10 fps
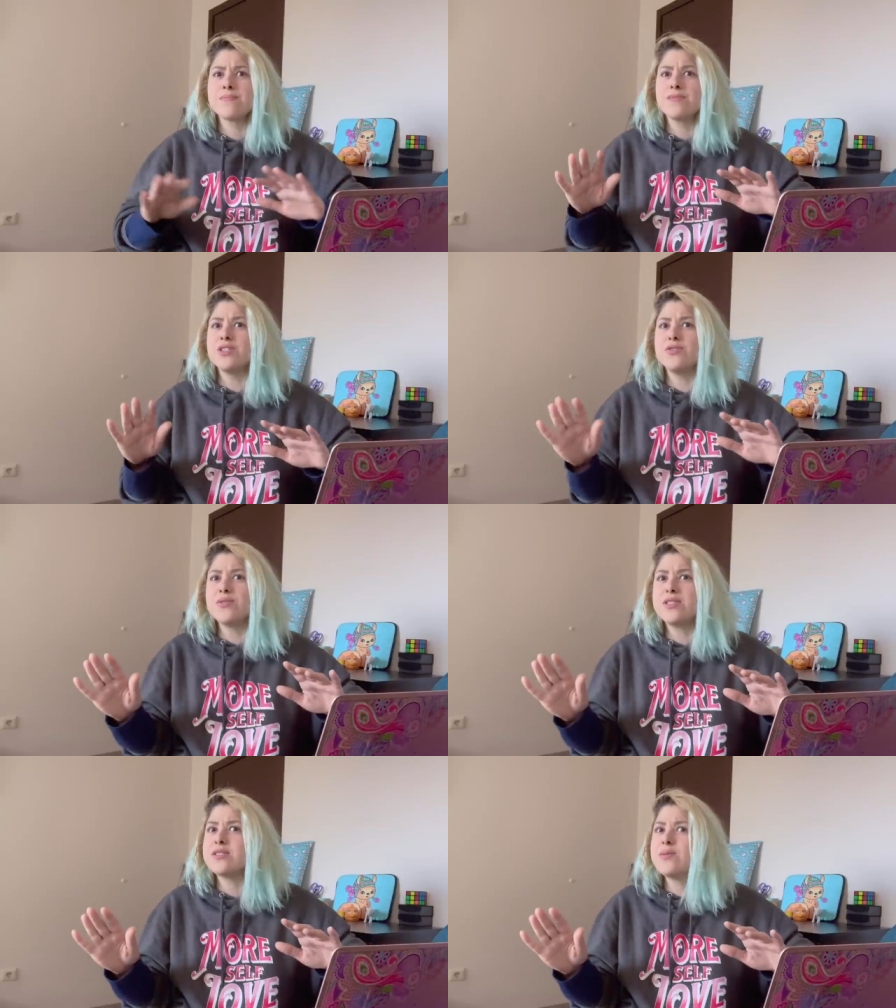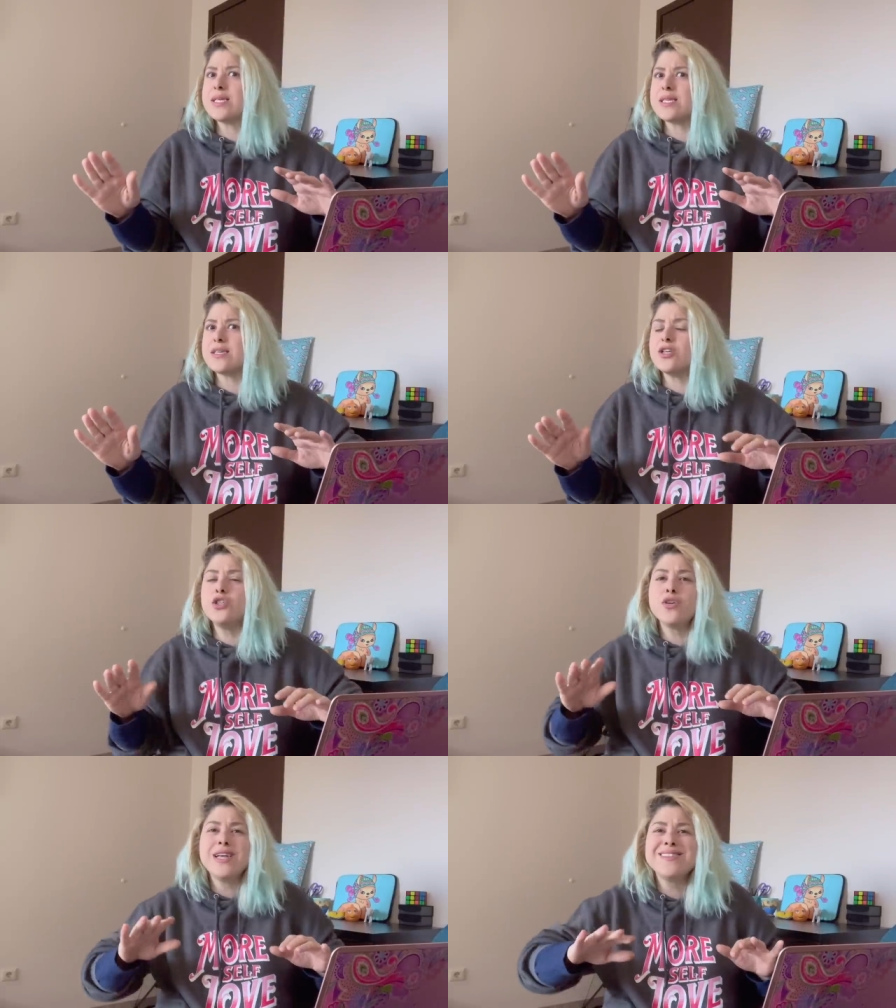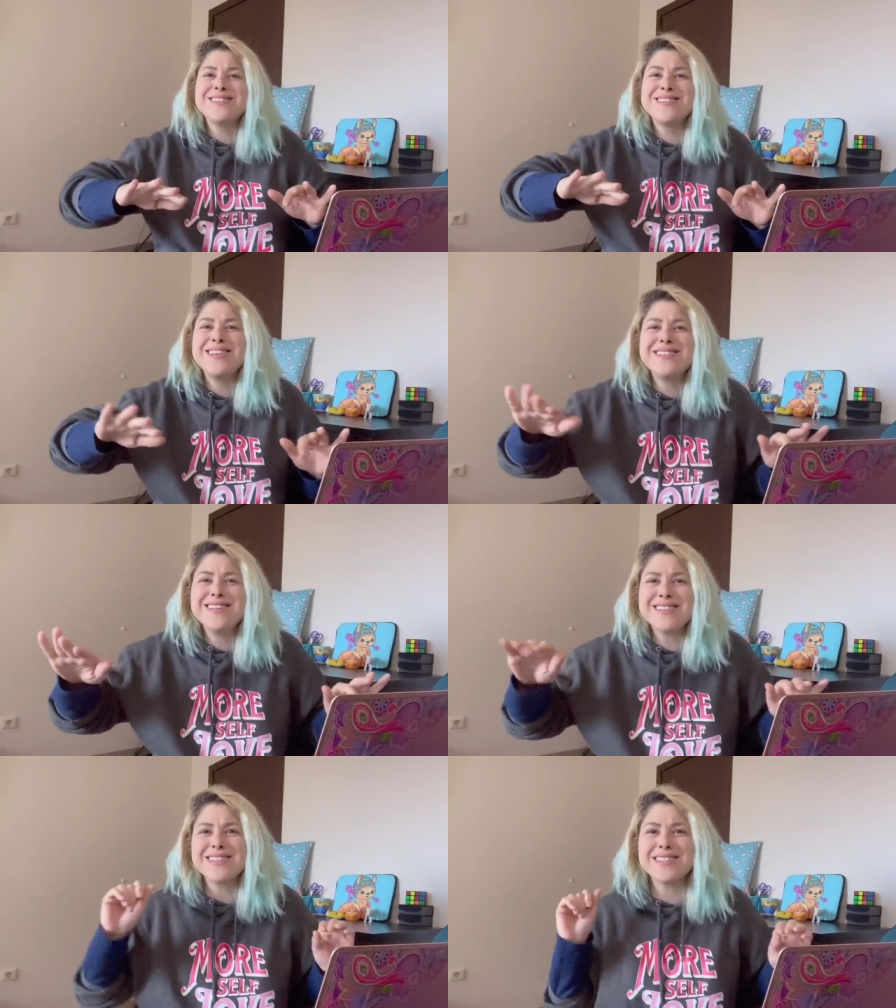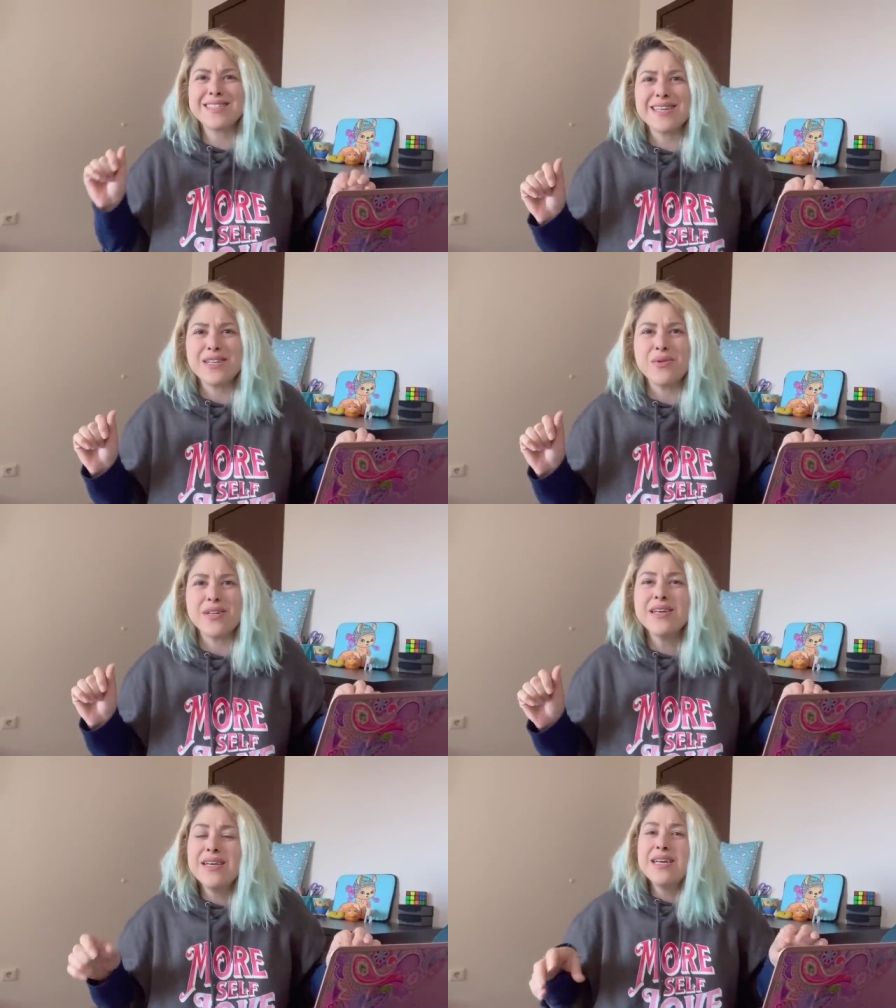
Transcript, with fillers: you don't need to do anything. You're not sending this to anyone.